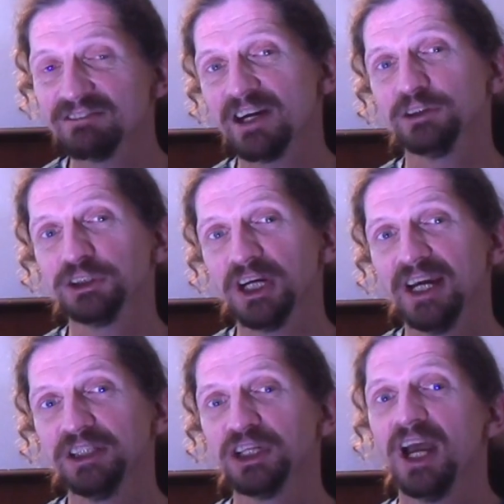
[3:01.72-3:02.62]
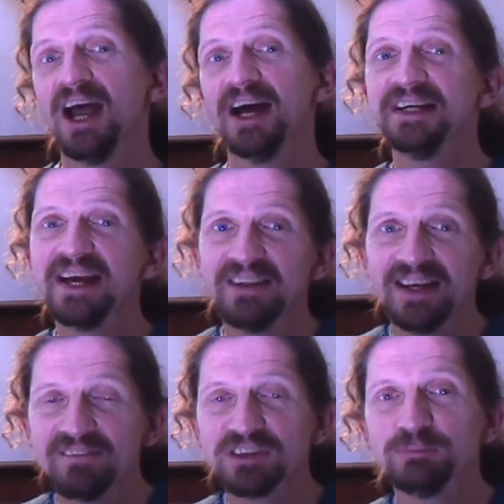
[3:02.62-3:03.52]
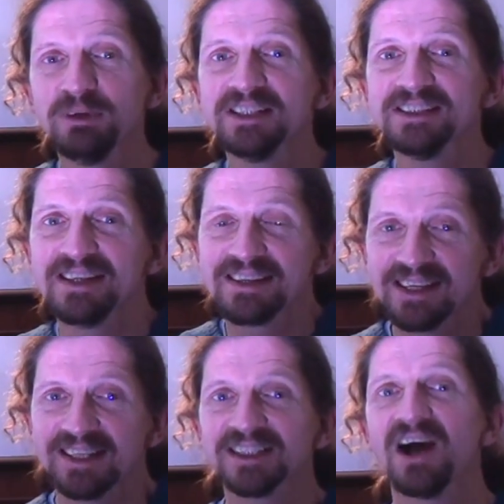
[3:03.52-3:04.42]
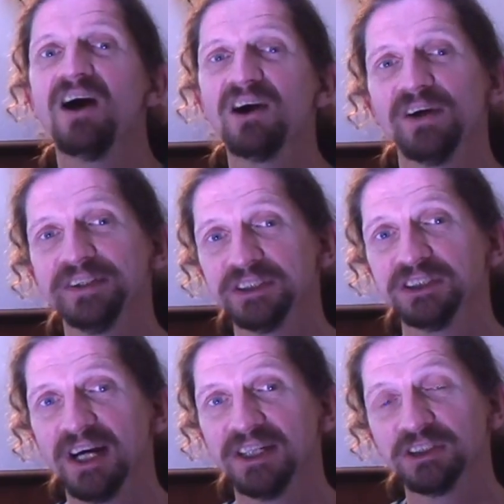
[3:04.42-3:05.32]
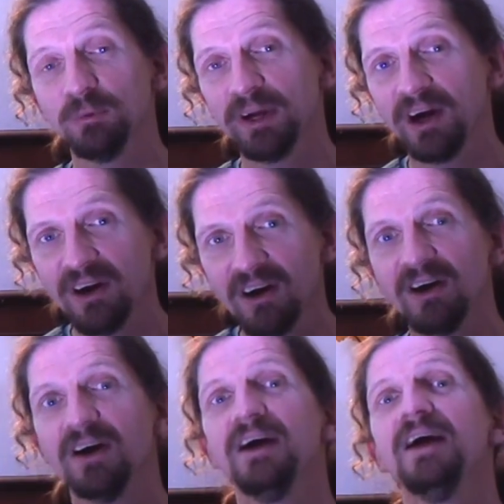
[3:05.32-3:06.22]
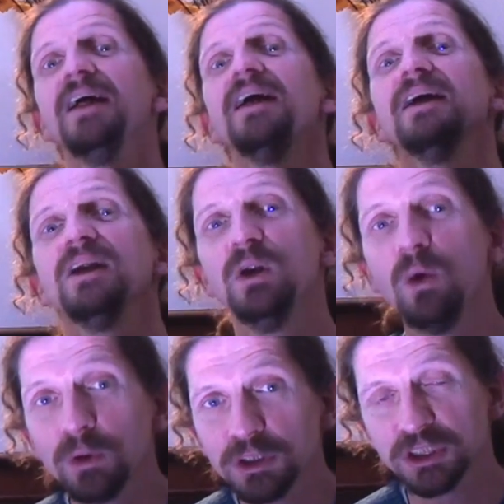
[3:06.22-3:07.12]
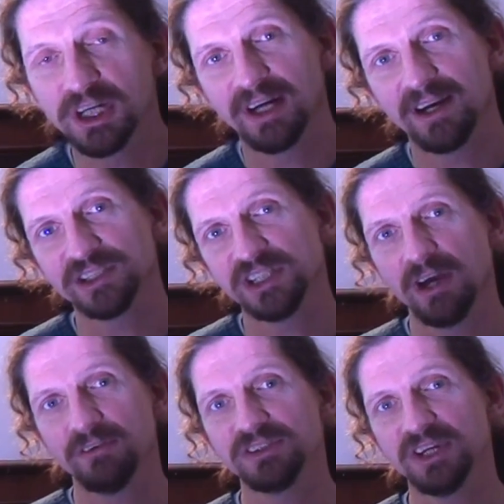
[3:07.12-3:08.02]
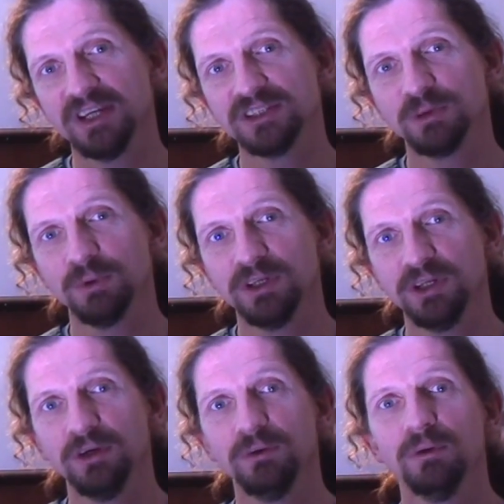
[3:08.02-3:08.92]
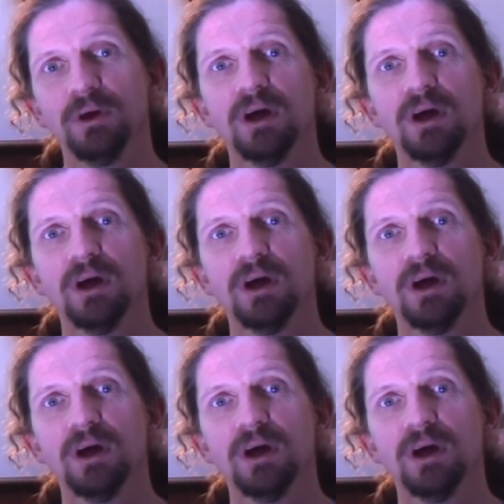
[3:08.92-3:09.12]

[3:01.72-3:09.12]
around change, and yet the inevitability that things are going to change, that we are launching ourselves into a new